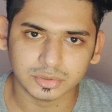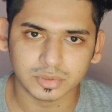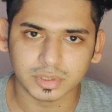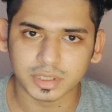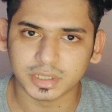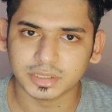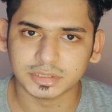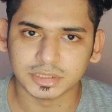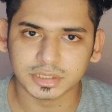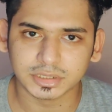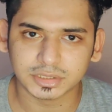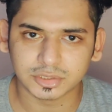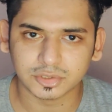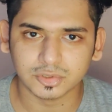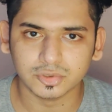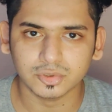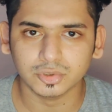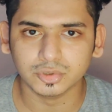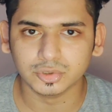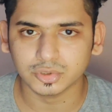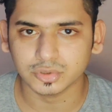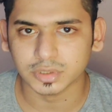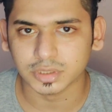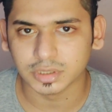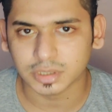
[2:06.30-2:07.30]
is you can just
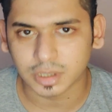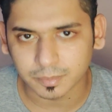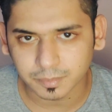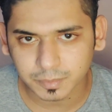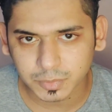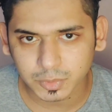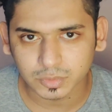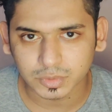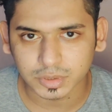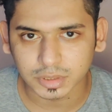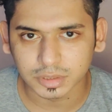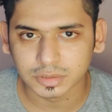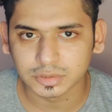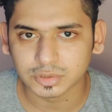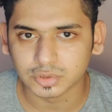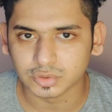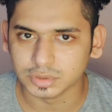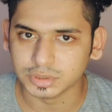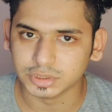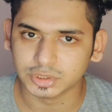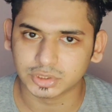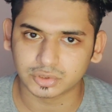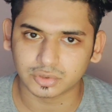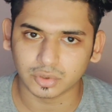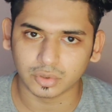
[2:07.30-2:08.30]
use your computer
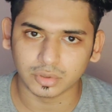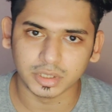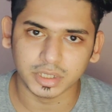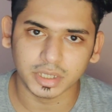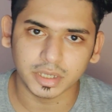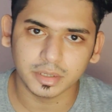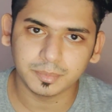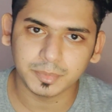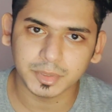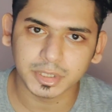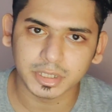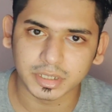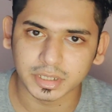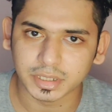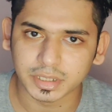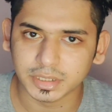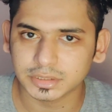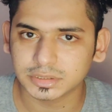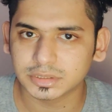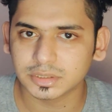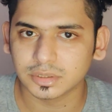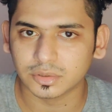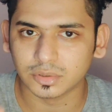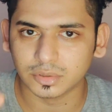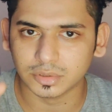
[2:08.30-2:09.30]
to install
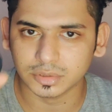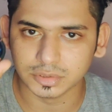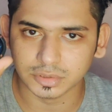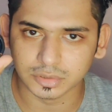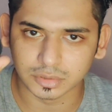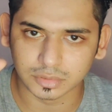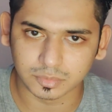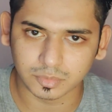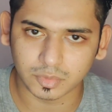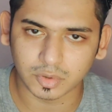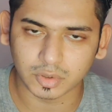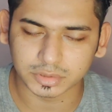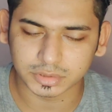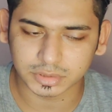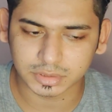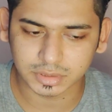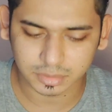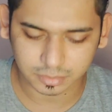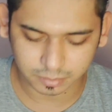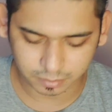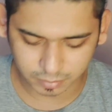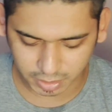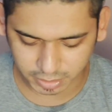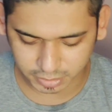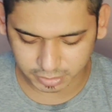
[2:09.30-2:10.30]
APKs on your watch
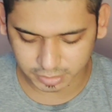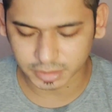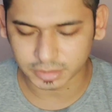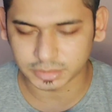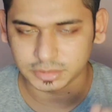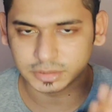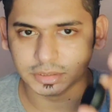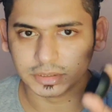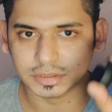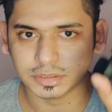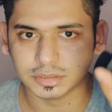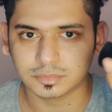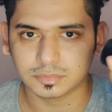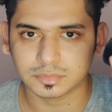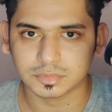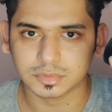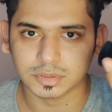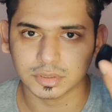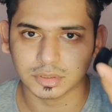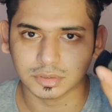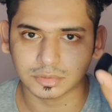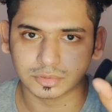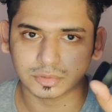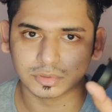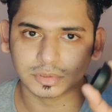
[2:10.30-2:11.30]
by connecting it
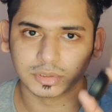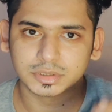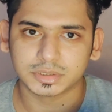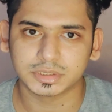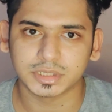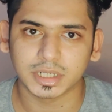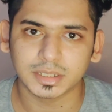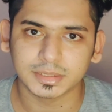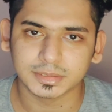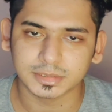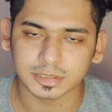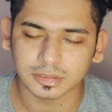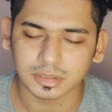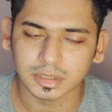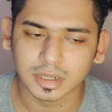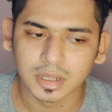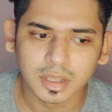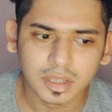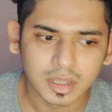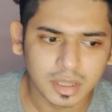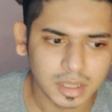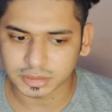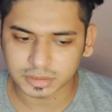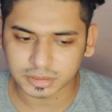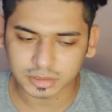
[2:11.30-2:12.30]
to the charger.
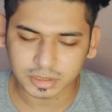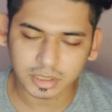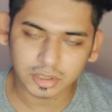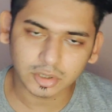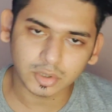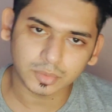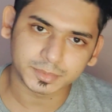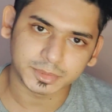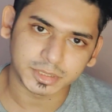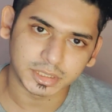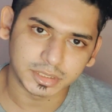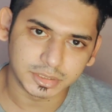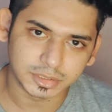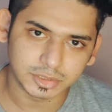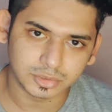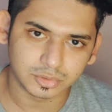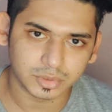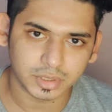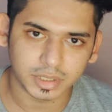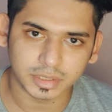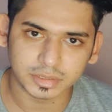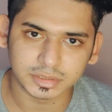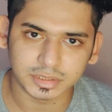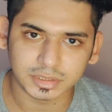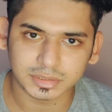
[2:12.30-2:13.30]
And the third option is
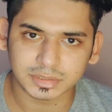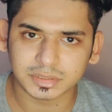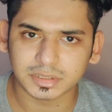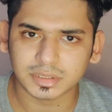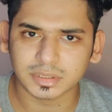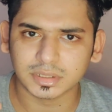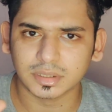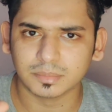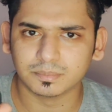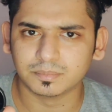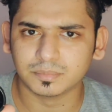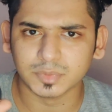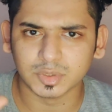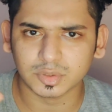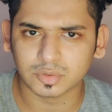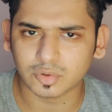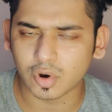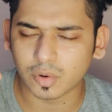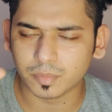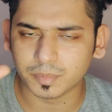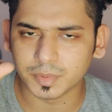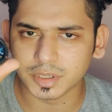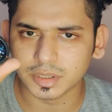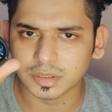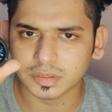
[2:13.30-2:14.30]
you can just
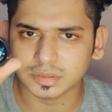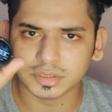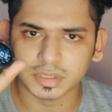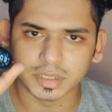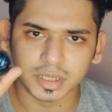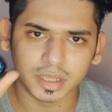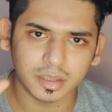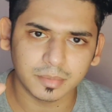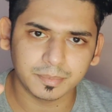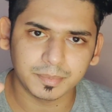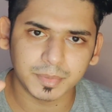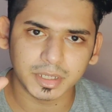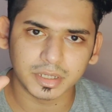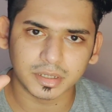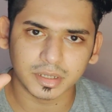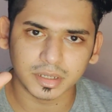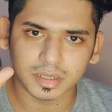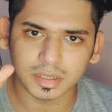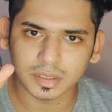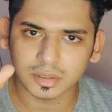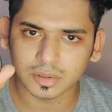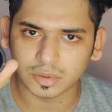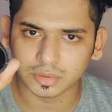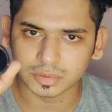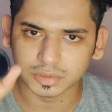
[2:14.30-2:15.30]
copy the
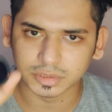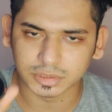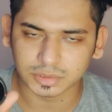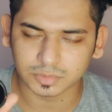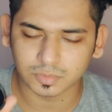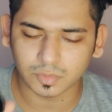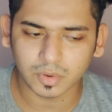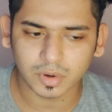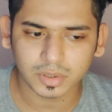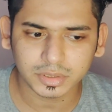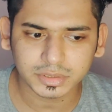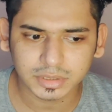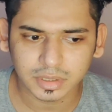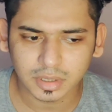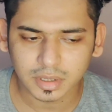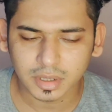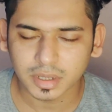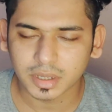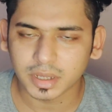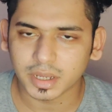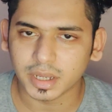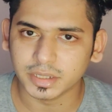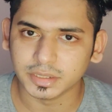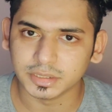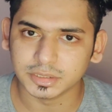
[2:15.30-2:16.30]
APK on this watch
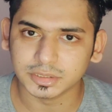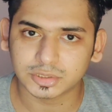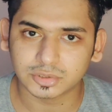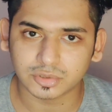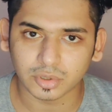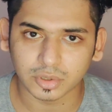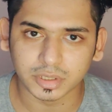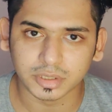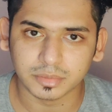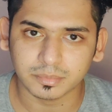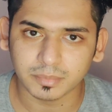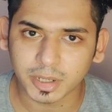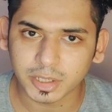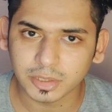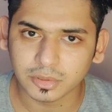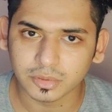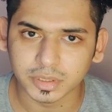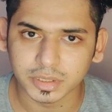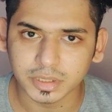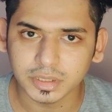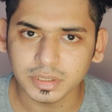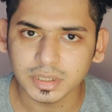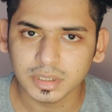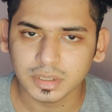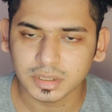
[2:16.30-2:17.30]
and install it
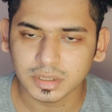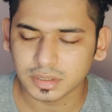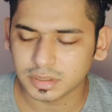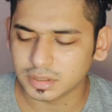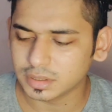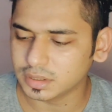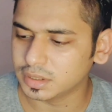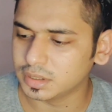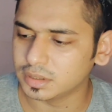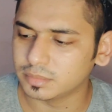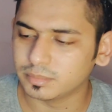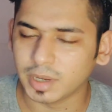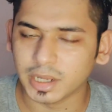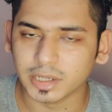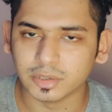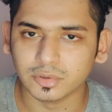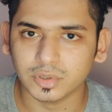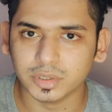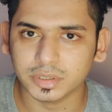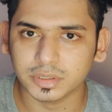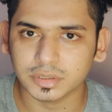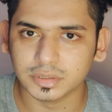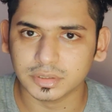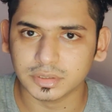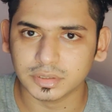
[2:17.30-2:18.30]
manually by
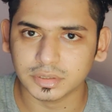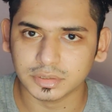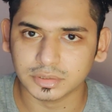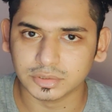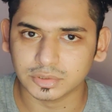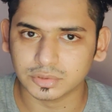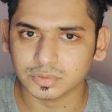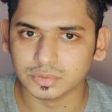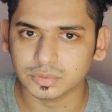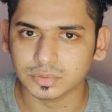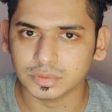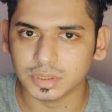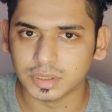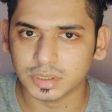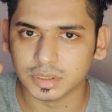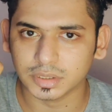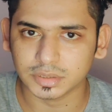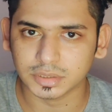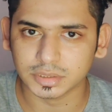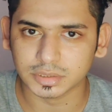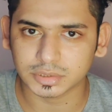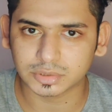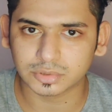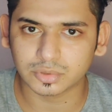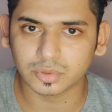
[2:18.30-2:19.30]
going into
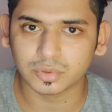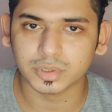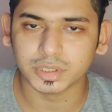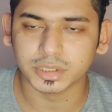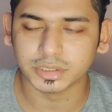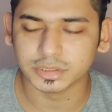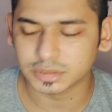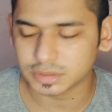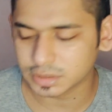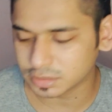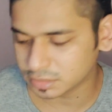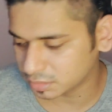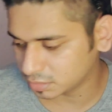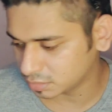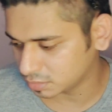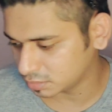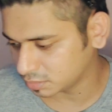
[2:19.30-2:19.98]
the storage.